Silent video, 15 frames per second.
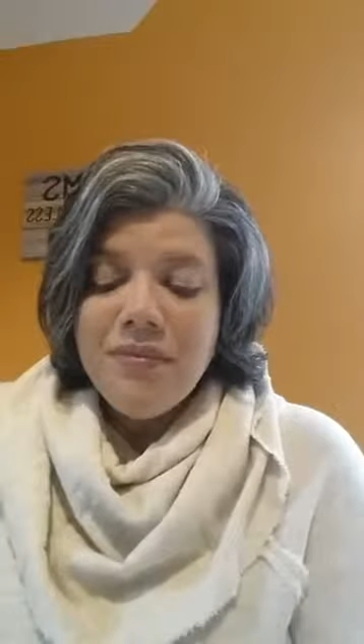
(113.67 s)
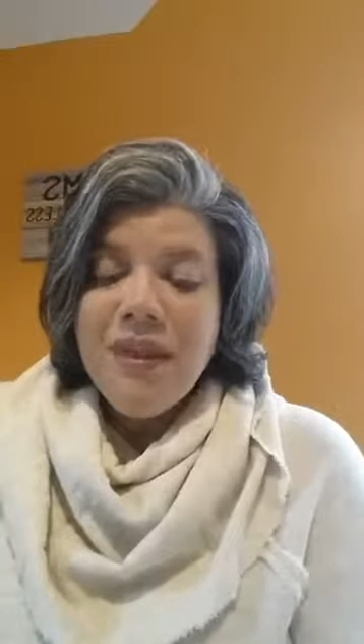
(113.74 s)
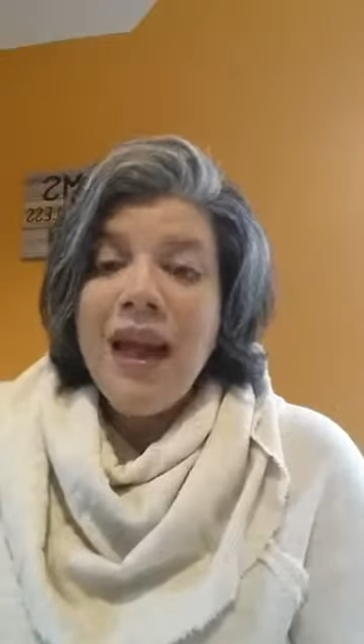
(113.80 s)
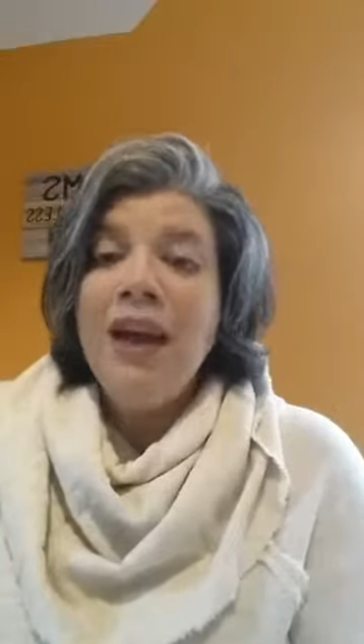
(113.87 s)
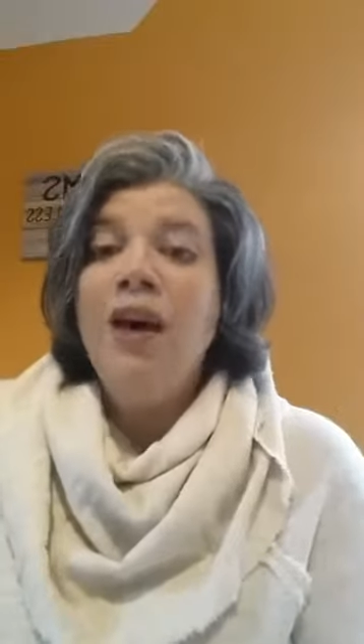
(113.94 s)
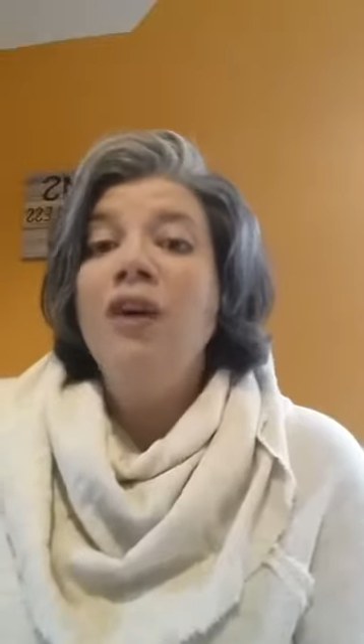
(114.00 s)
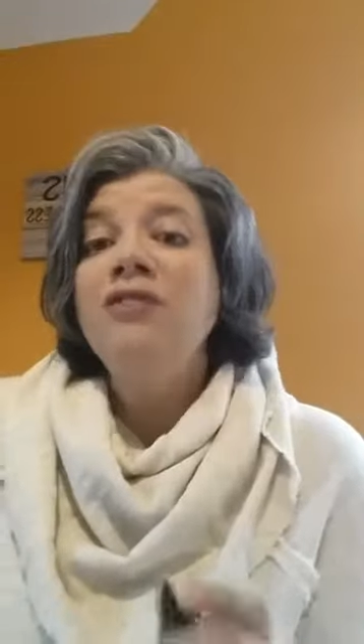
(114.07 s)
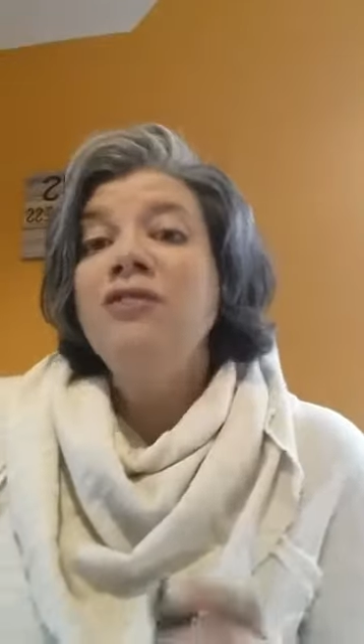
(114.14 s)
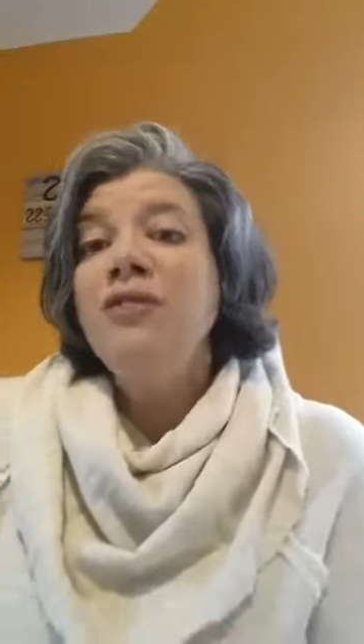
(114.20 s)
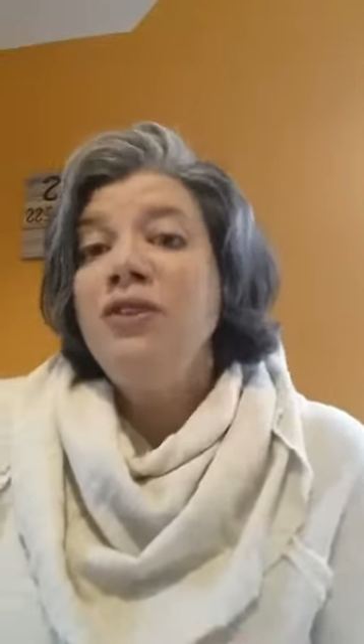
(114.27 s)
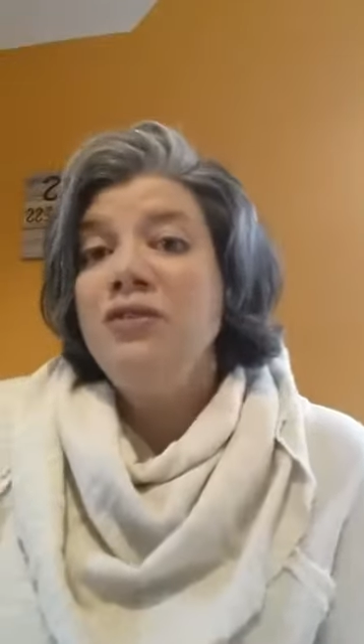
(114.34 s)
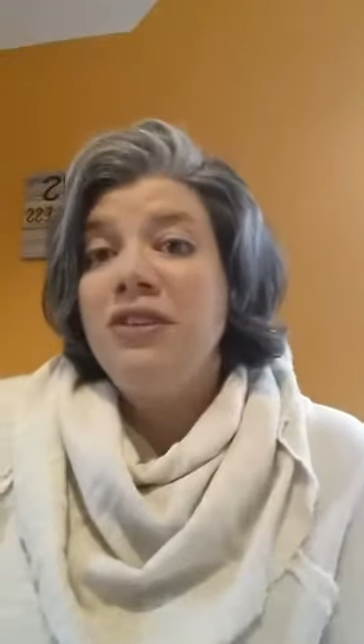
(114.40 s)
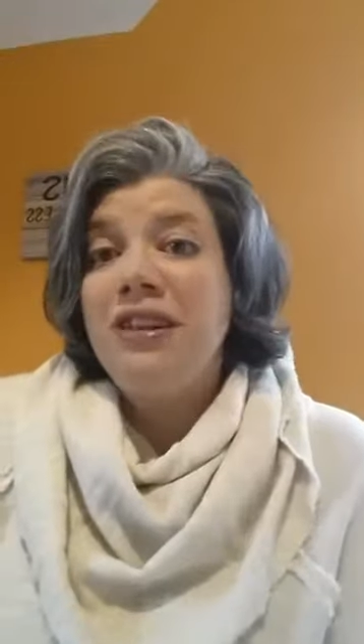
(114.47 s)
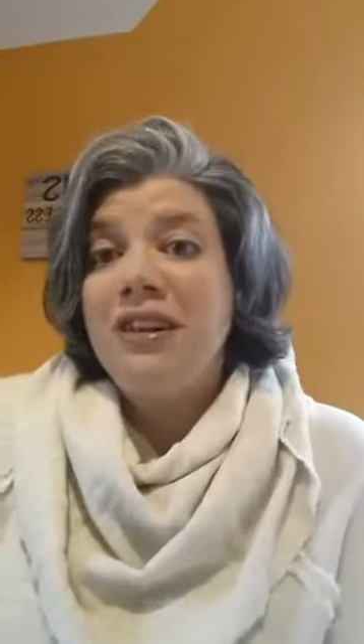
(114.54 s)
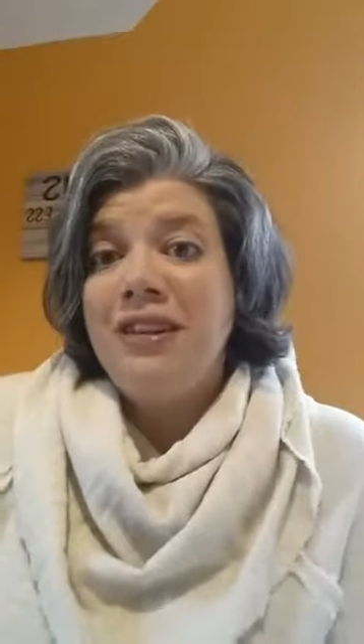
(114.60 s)
I also use
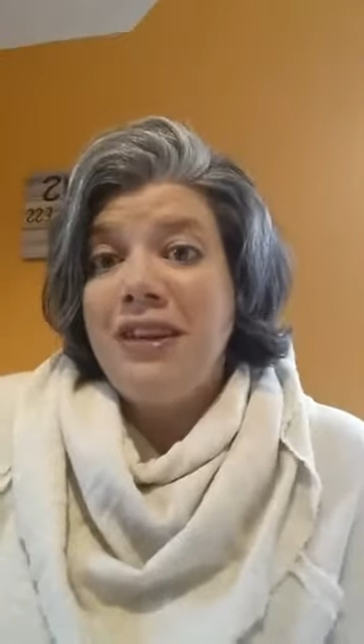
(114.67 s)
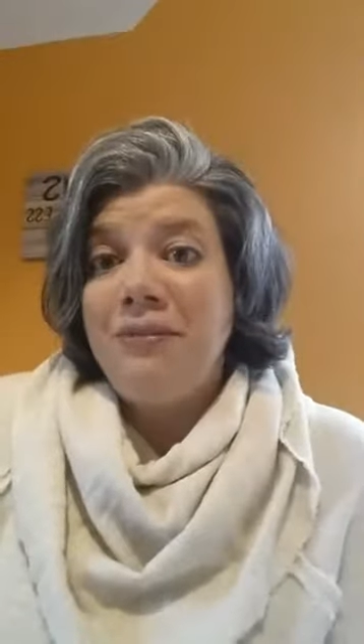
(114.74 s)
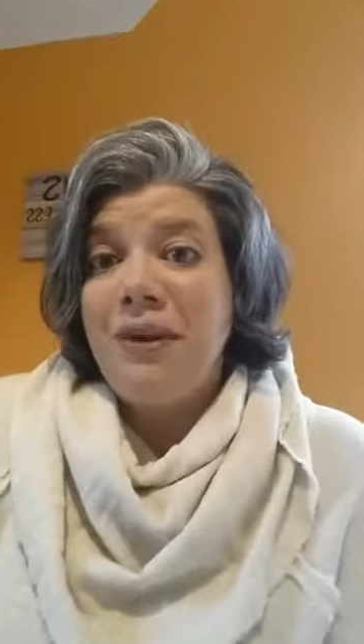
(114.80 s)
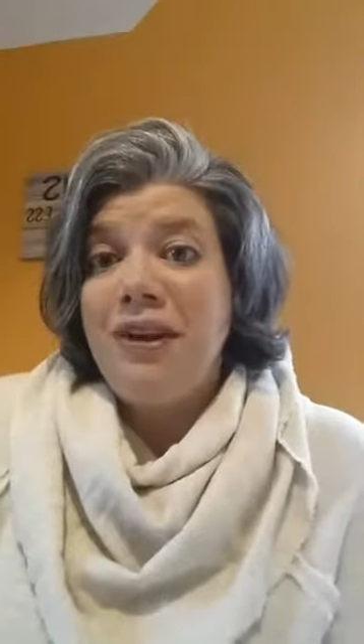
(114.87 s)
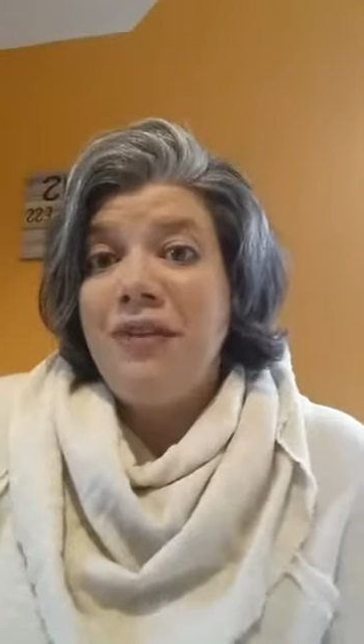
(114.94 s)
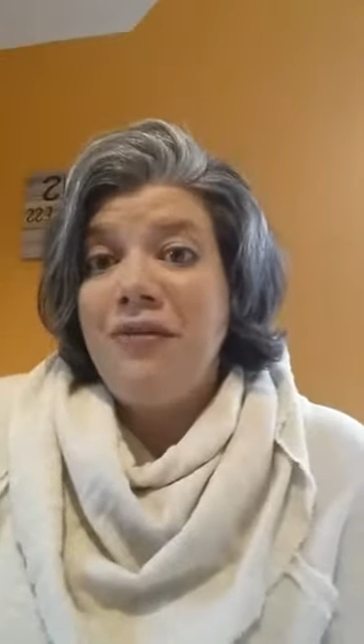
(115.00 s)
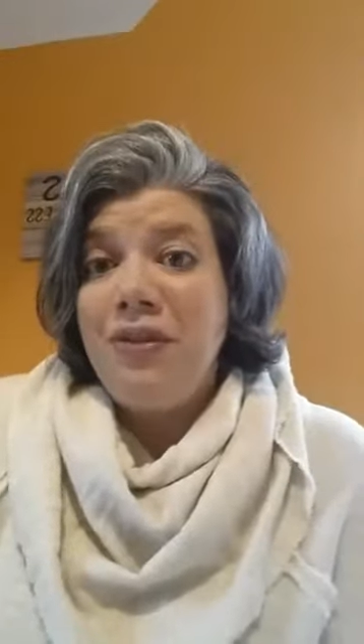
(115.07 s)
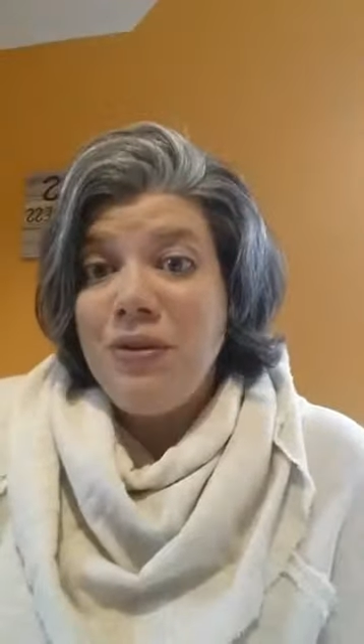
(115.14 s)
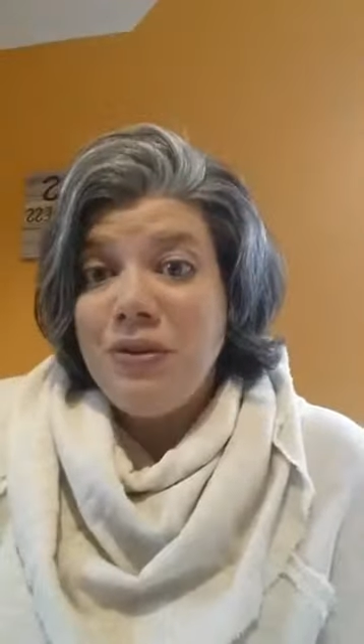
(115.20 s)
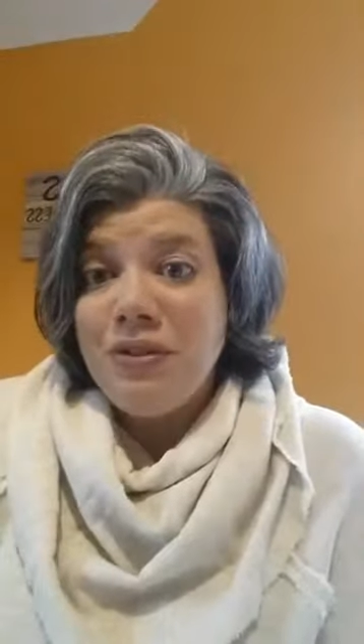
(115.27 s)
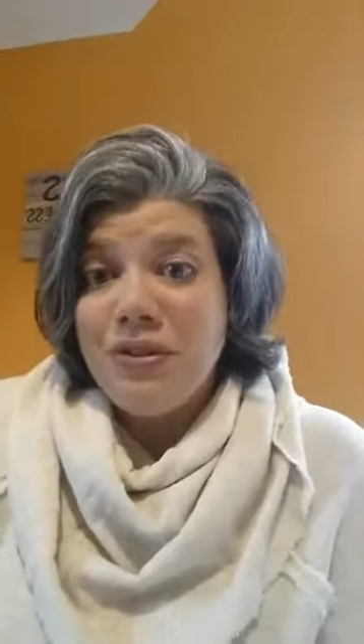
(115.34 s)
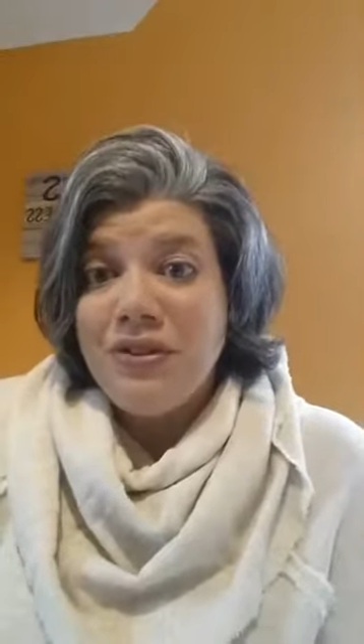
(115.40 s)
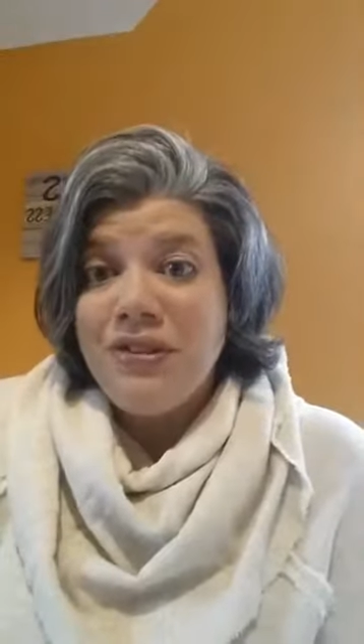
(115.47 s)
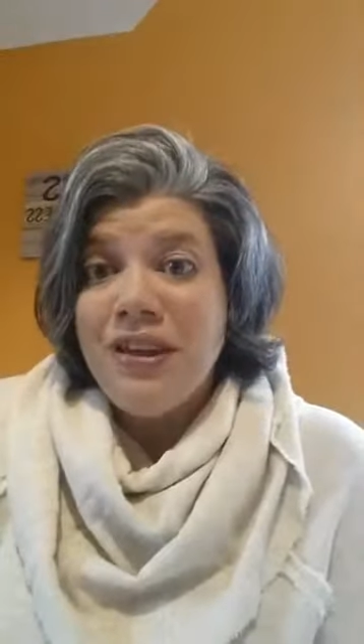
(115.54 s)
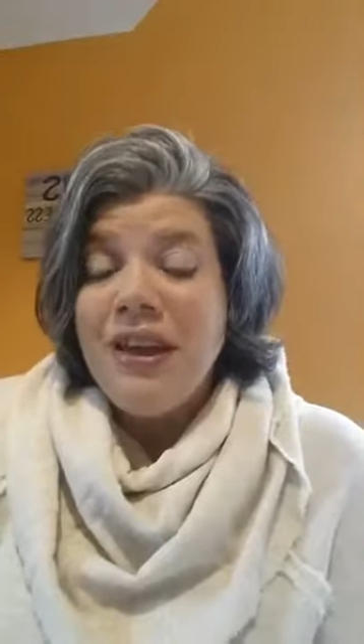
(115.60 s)
it to clean my
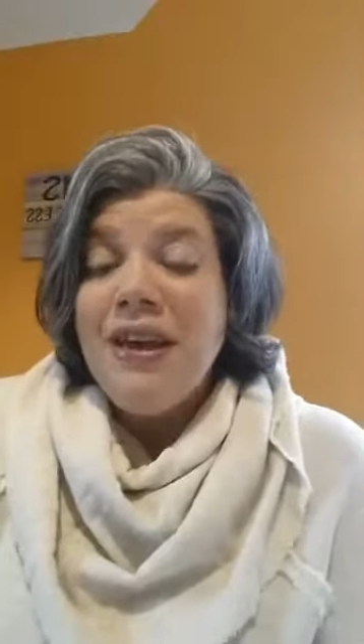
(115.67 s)
diffusers